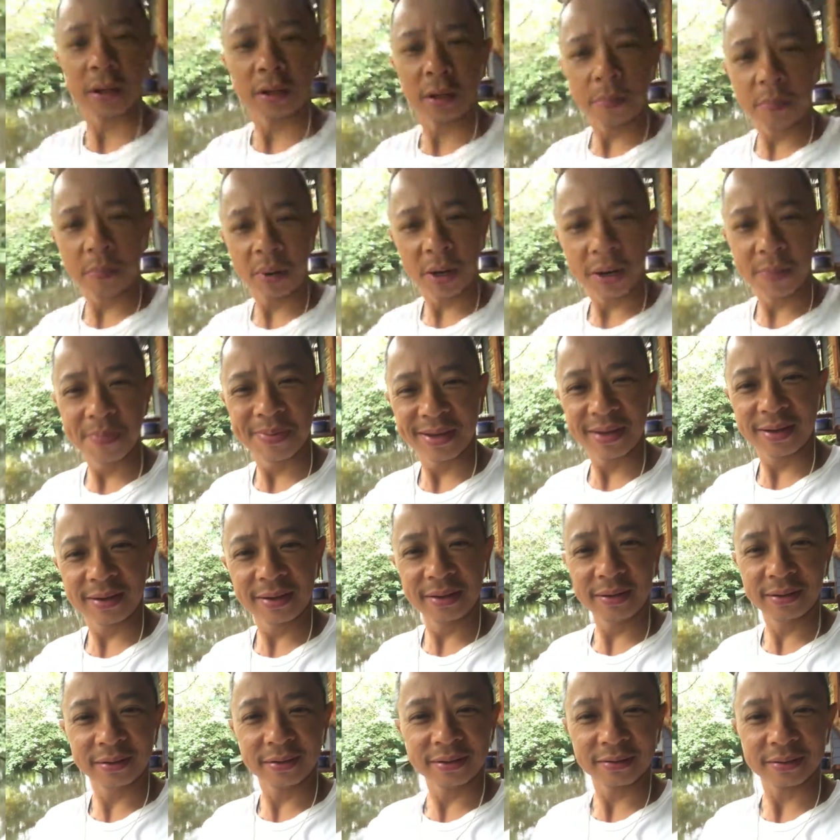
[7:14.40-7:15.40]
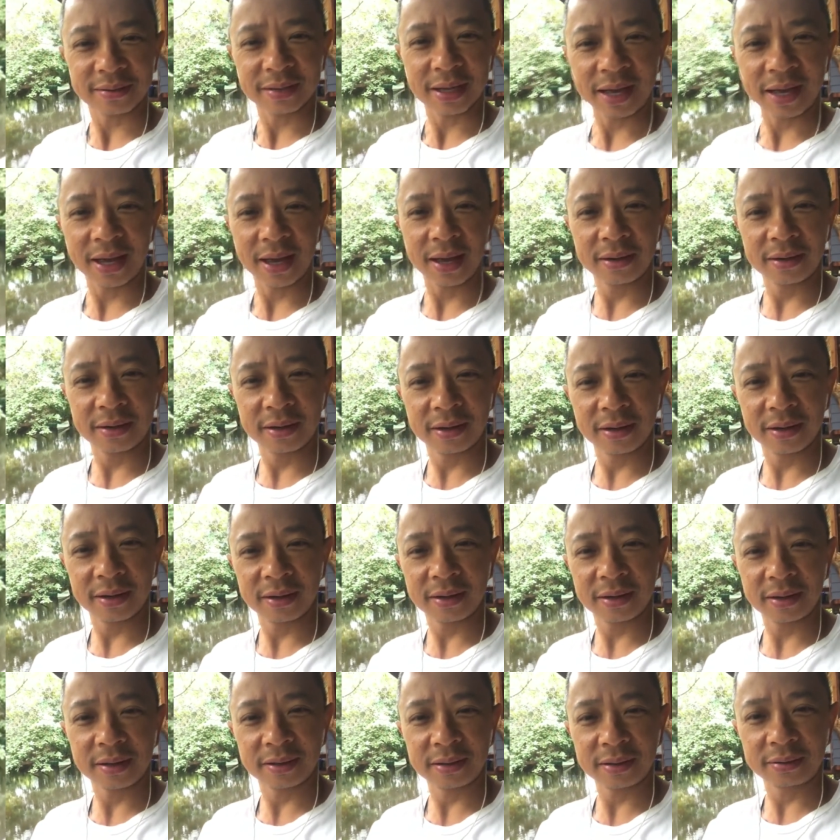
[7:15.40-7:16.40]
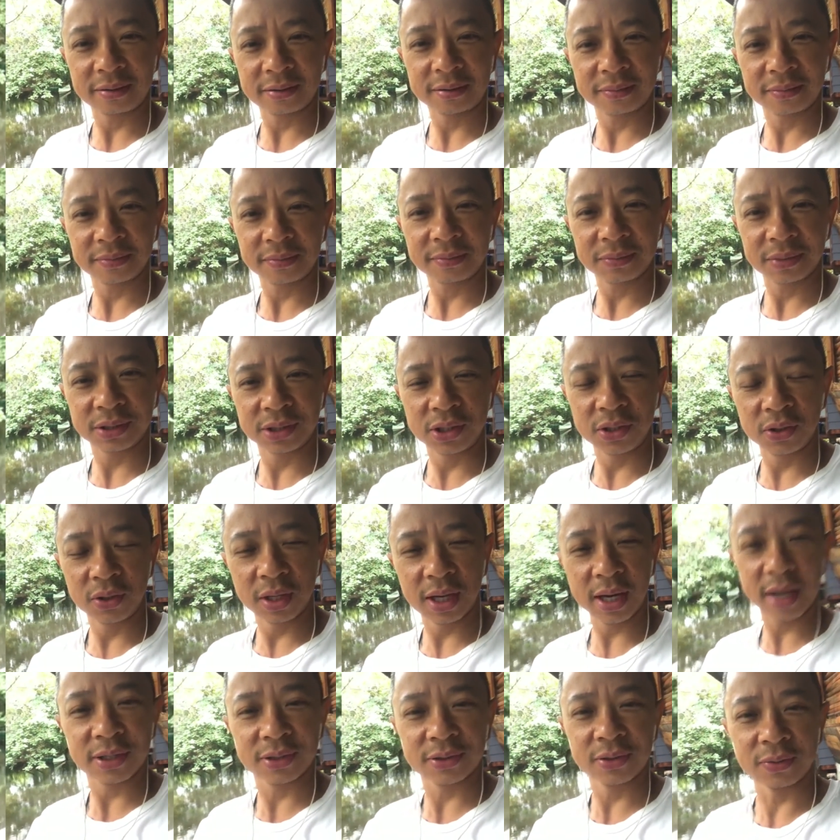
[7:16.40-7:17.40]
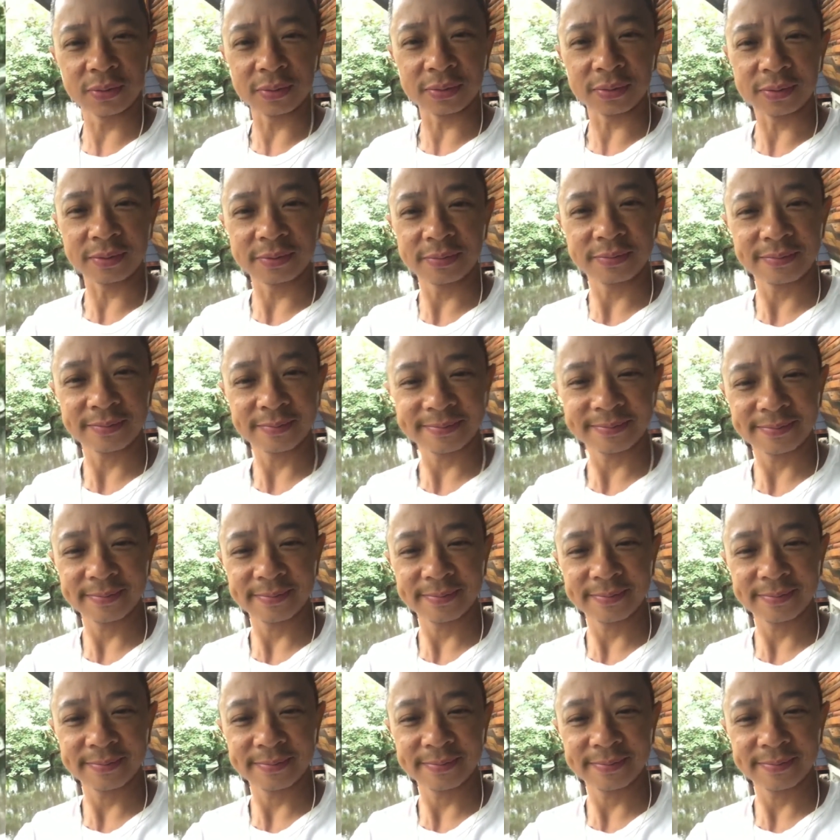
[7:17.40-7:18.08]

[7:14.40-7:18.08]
our puppy, and uh, see you guys soon.